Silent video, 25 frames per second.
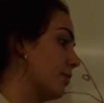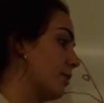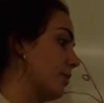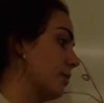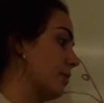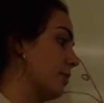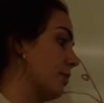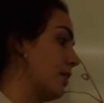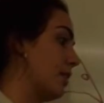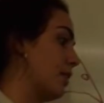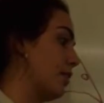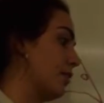from
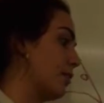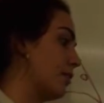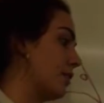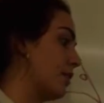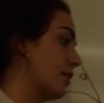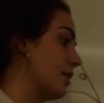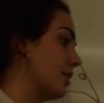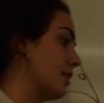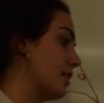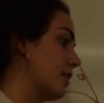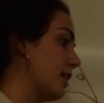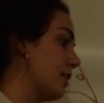the
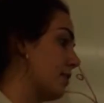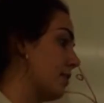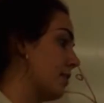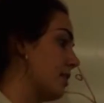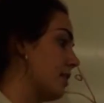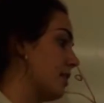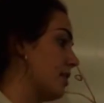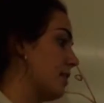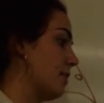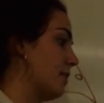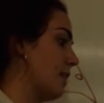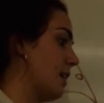different
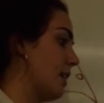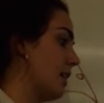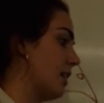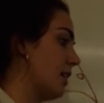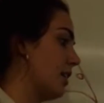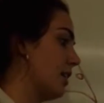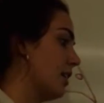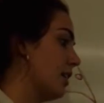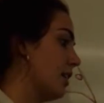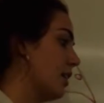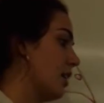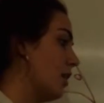segments make.
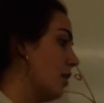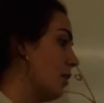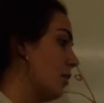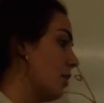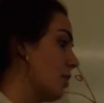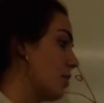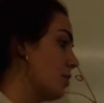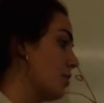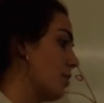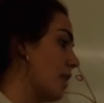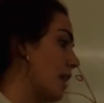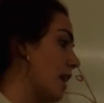
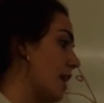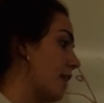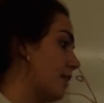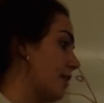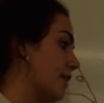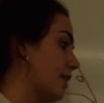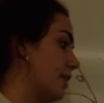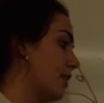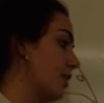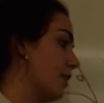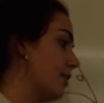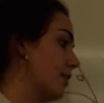Once we have
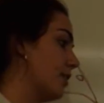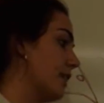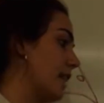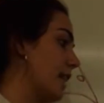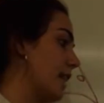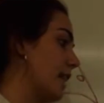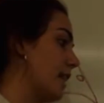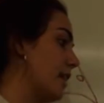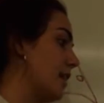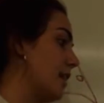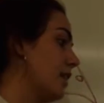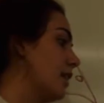enough
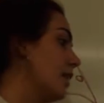data,